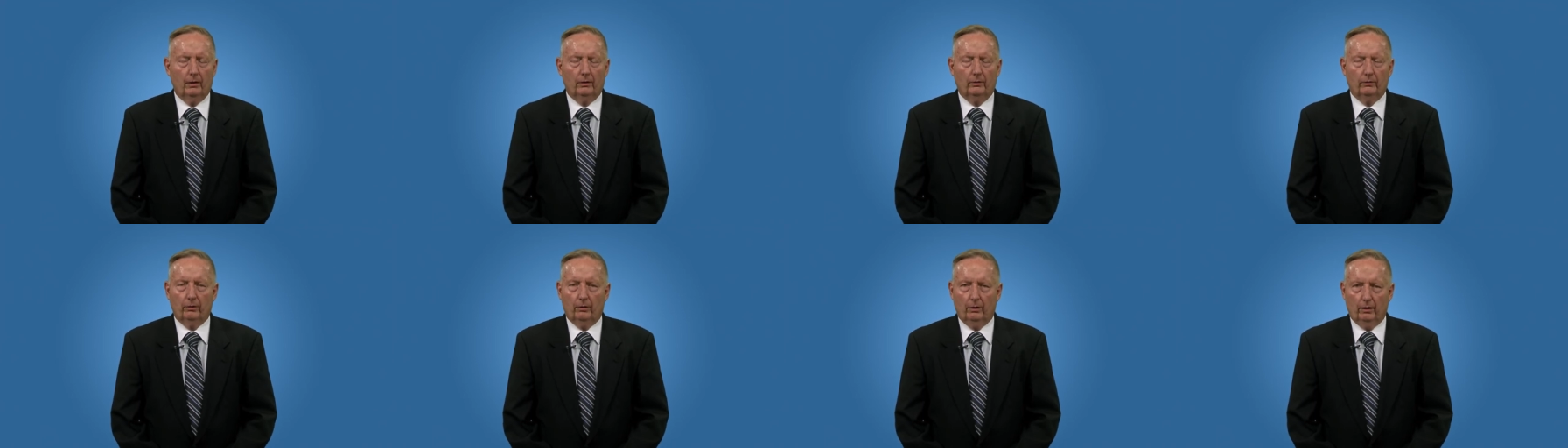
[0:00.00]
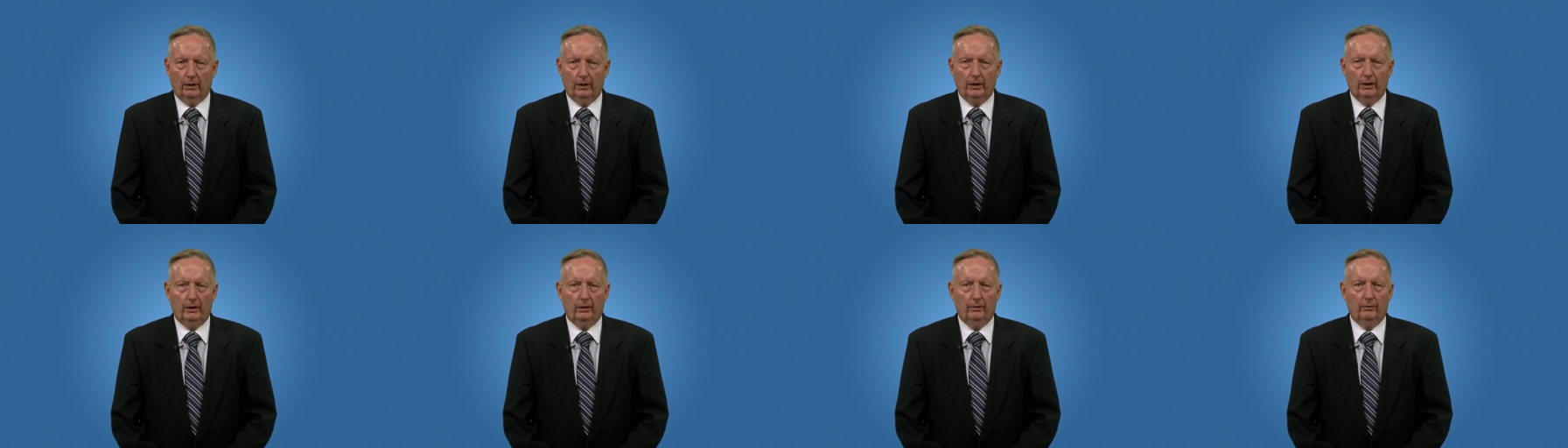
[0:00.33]
to
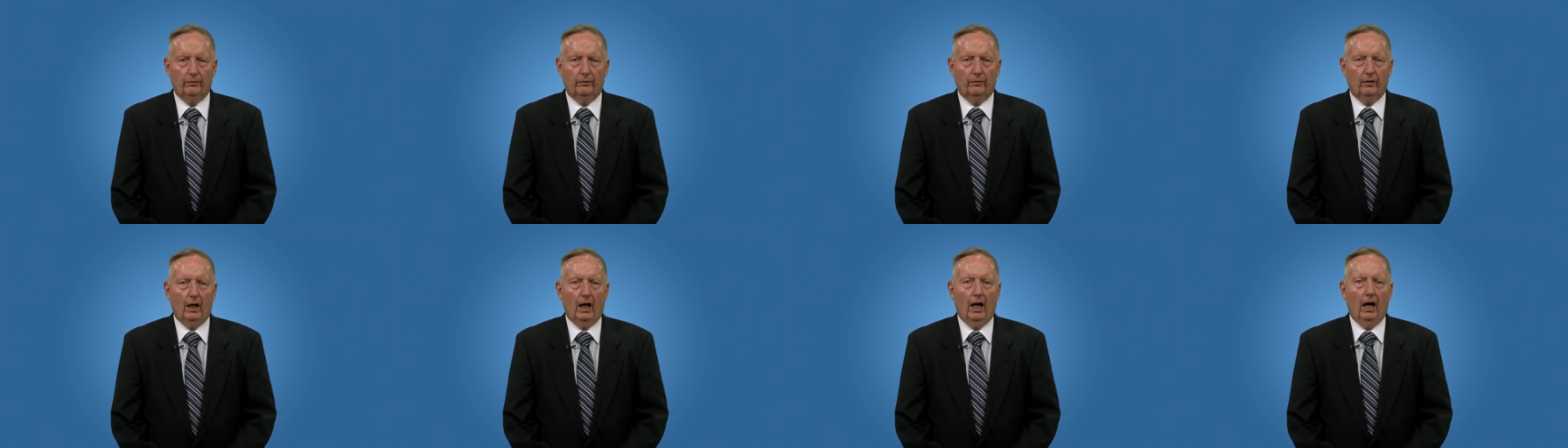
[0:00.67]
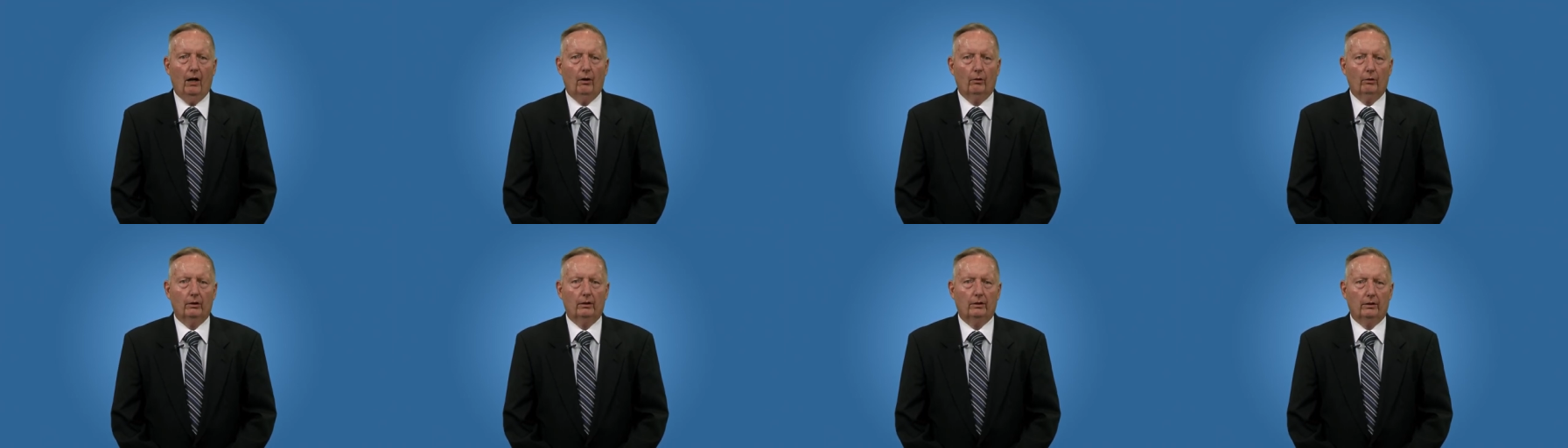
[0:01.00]
leave
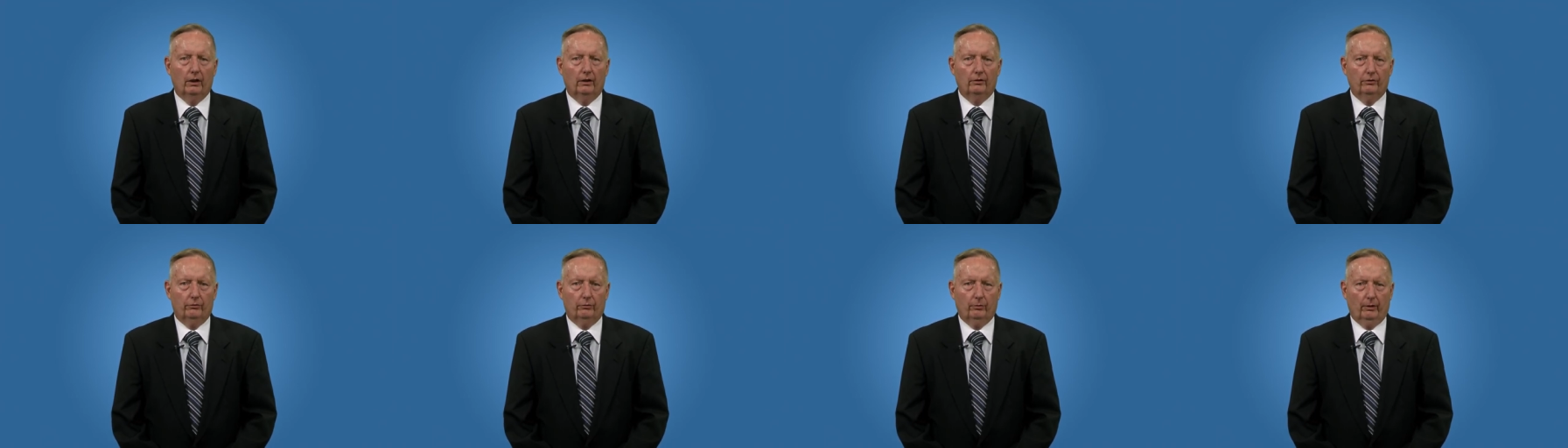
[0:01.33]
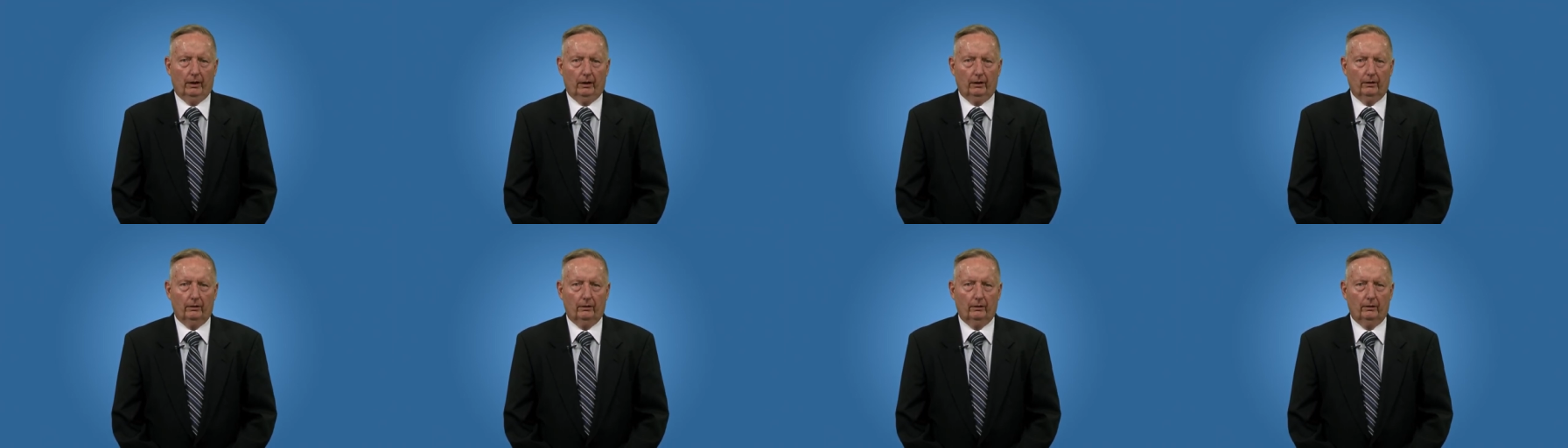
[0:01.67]
our
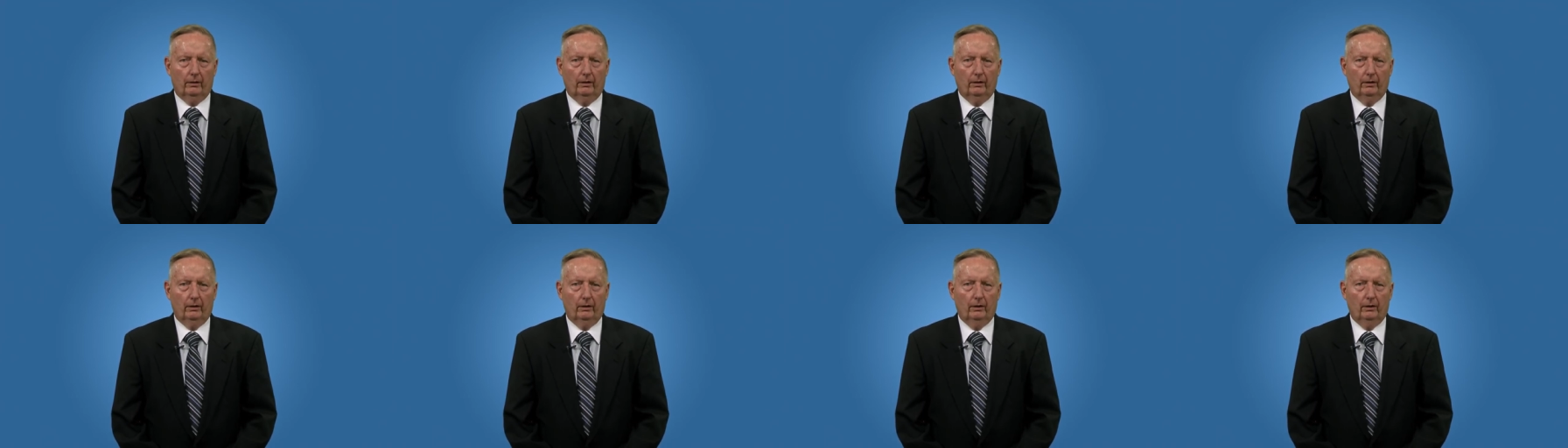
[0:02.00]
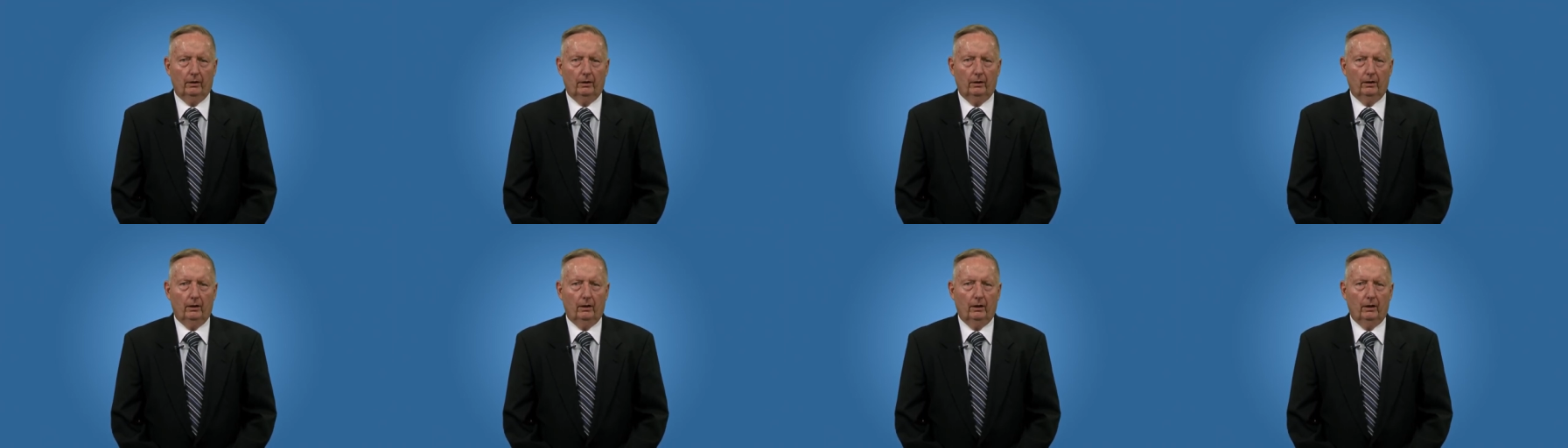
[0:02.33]
district.
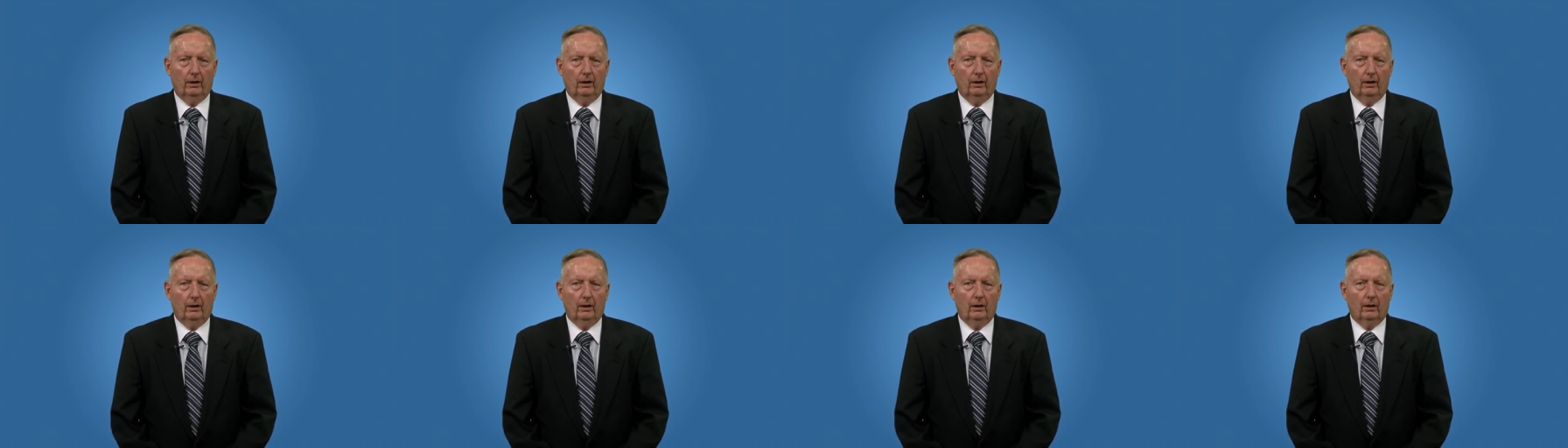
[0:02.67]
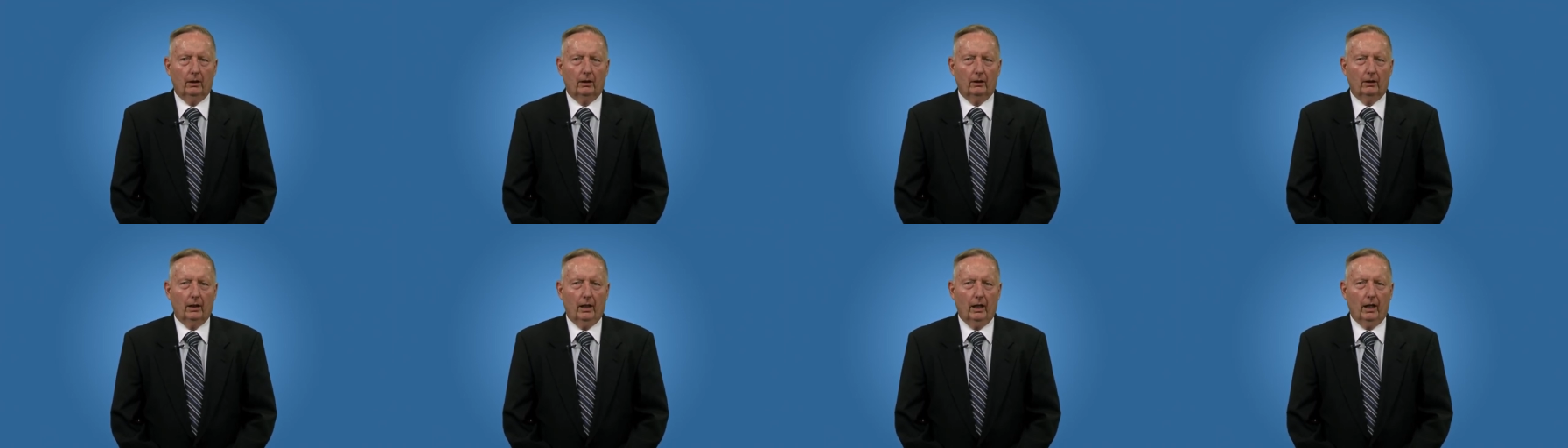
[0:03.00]

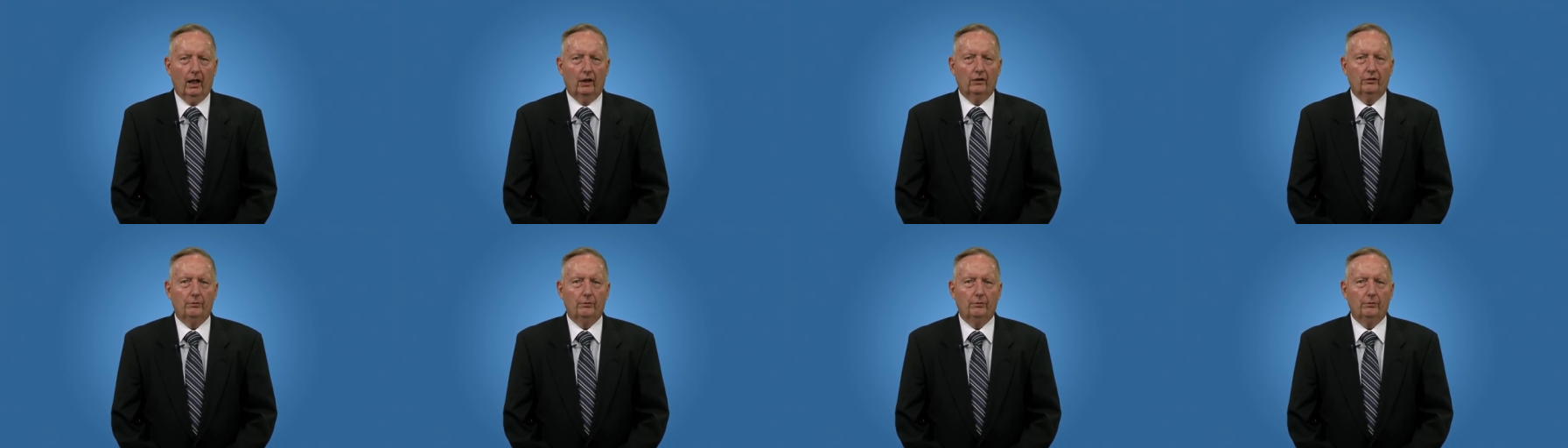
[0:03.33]
Let us